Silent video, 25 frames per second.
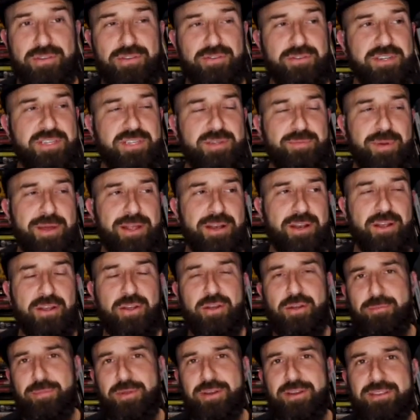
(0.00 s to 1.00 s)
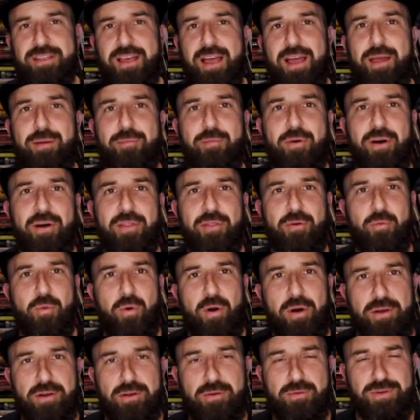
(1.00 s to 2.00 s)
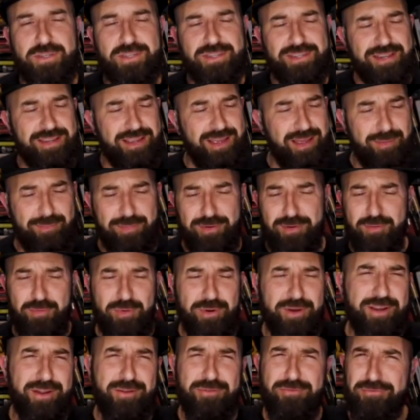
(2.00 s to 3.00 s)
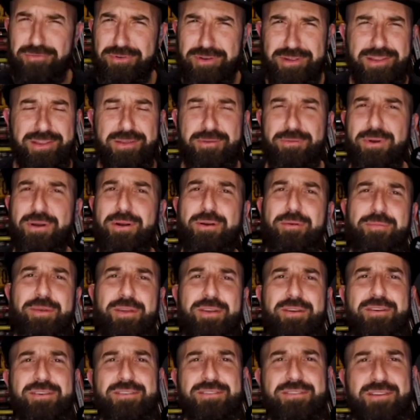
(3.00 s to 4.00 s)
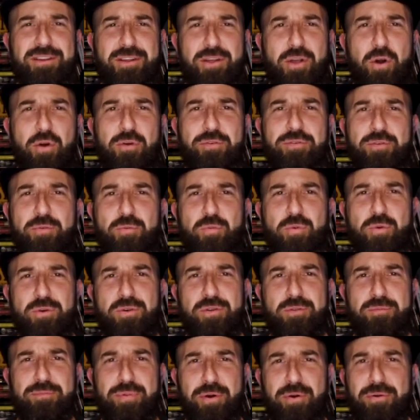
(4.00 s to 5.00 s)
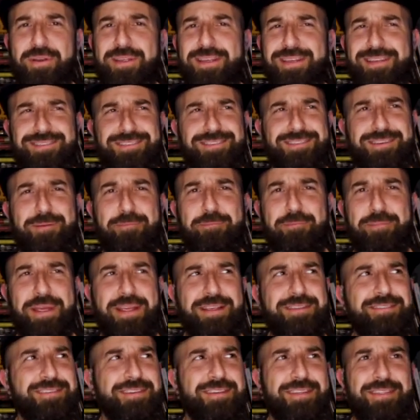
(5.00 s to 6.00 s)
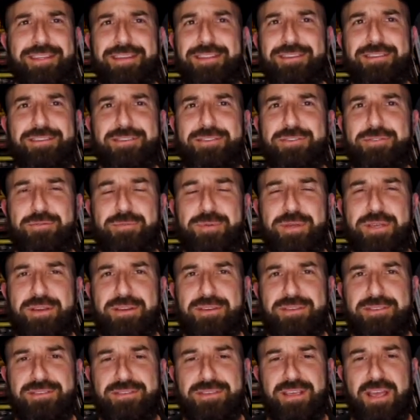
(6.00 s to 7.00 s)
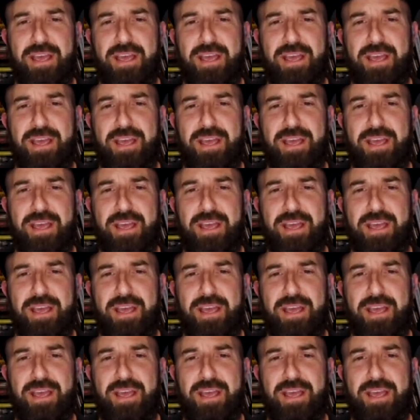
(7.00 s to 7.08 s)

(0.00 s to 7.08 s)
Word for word: so I spent a good bit of time on the water, which happened to work out really well because in a COVID world, boating is an amazing thing to do because